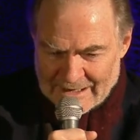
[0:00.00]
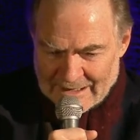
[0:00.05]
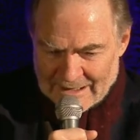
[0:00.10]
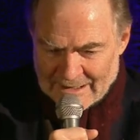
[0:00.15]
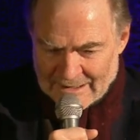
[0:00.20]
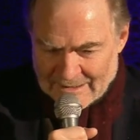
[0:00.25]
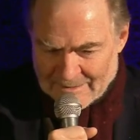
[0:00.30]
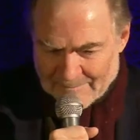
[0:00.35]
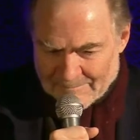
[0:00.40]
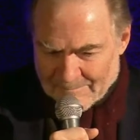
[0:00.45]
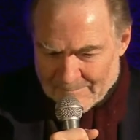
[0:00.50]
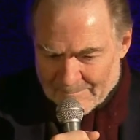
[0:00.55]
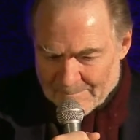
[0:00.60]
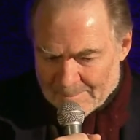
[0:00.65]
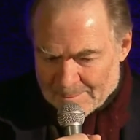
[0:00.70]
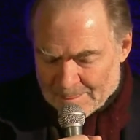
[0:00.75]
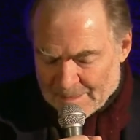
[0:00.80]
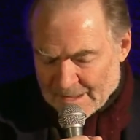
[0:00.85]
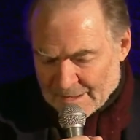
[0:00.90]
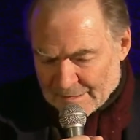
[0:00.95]

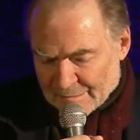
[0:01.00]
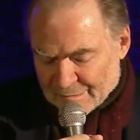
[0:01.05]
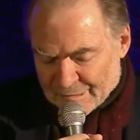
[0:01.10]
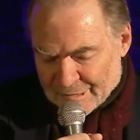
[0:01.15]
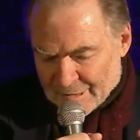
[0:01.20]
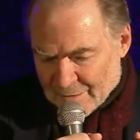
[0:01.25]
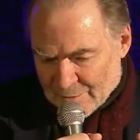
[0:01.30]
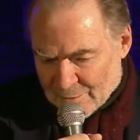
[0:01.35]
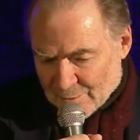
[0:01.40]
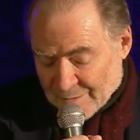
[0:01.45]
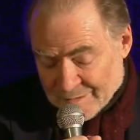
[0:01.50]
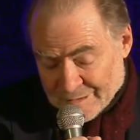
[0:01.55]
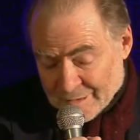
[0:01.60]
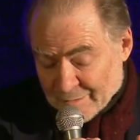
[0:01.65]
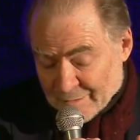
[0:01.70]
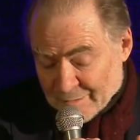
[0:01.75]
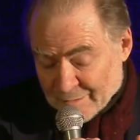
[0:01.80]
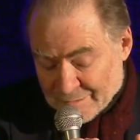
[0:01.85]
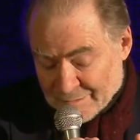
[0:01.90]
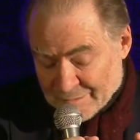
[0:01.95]
So,
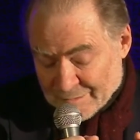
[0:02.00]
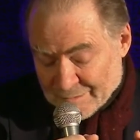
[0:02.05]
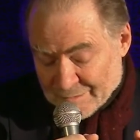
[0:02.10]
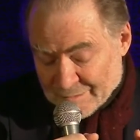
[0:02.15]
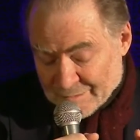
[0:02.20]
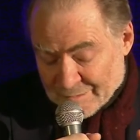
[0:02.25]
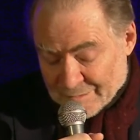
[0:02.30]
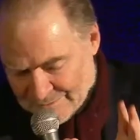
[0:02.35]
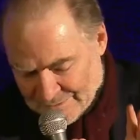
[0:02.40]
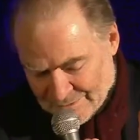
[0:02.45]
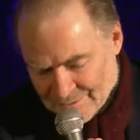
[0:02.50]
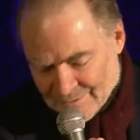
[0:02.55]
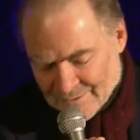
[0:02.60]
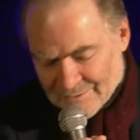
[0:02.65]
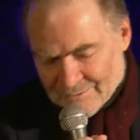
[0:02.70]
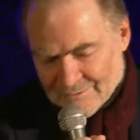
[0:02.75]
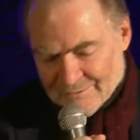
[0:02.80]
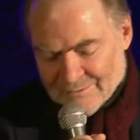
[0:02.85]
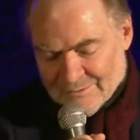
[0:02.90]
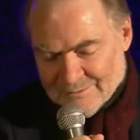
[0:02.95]
you
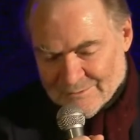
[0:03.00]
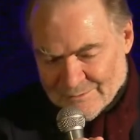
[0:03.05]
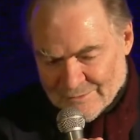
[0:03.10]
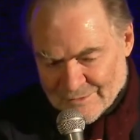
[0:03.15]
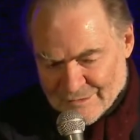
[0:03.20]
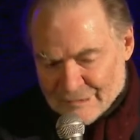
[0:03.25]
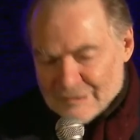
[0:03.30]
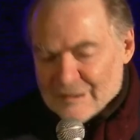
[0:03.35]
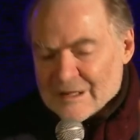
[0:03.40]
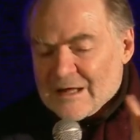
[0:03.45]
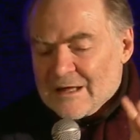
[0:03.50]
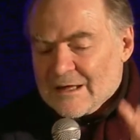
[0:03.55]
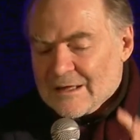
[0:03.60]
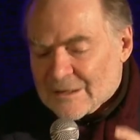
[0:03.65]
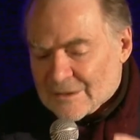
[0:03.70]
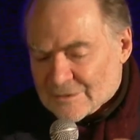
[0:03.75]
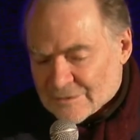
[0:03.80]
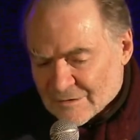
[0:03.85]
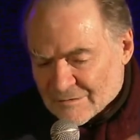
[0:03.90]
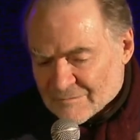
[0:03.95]
know, seeing
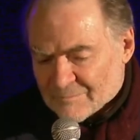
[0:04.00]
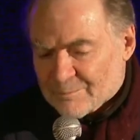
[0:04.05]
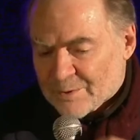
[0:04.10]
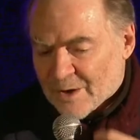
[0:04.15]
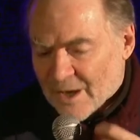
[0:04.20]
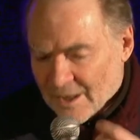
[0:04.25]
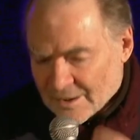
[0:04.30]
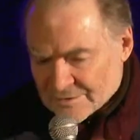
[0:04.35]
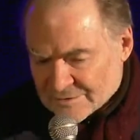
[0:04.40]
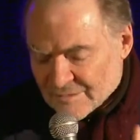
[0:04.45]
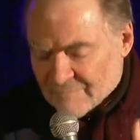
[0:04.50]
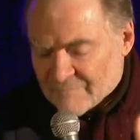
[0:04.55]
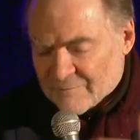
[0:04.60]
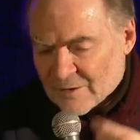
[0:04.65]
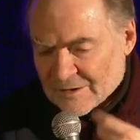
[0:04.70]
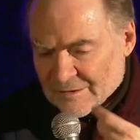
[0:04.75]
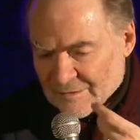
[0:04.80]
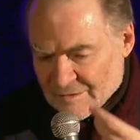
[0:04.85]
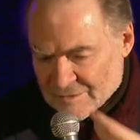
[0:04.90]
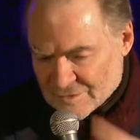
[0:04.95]
it as part of
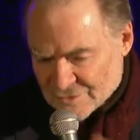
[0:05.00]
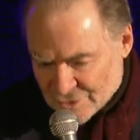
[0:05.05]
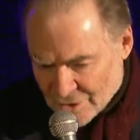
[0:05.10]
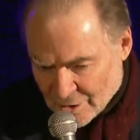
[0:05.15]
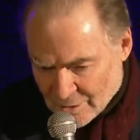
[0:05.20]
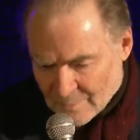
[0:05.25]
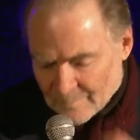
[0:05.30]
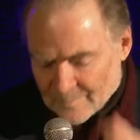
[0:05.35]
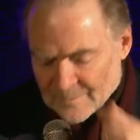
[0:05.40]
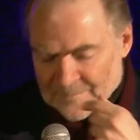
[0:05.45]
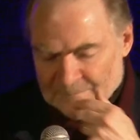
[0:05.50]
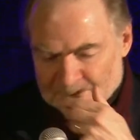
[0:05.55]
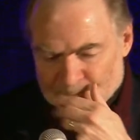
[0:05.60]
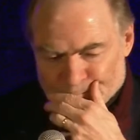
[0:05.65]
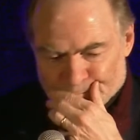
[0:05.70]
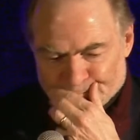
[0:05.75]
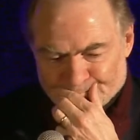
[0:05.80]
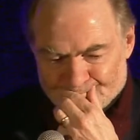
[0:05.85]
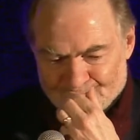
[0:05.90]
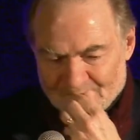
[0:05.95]
one's job
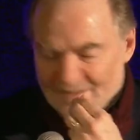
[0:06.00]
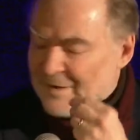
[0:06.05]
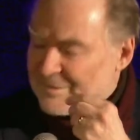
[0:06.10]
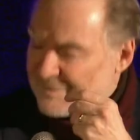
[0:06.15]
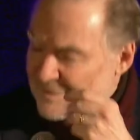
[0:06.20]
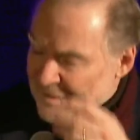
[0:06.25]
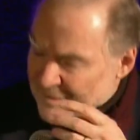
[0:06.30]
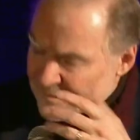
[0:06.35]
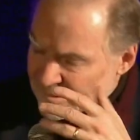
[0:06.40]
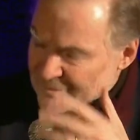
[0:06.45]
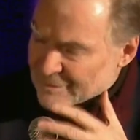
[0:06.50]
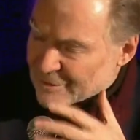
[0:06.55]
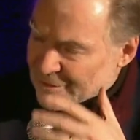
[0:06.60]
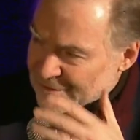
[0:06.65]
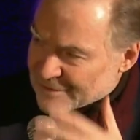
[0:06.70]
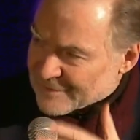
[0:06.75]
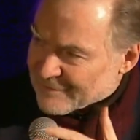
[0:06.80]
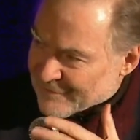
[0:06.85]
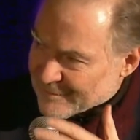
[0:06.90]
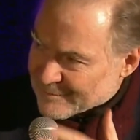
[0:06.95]
as a
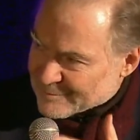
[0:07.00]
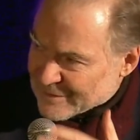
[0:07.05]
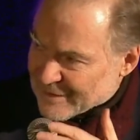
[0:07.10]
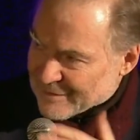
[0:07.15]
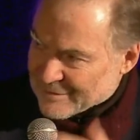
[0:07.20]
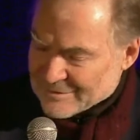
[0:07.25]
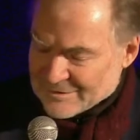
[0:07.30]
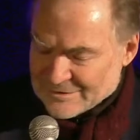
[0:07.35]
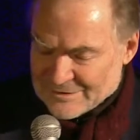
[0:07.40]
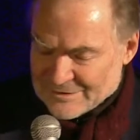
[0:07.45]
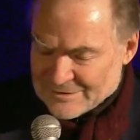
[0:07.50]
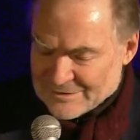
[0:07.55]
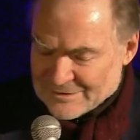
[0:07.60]
historian of the present.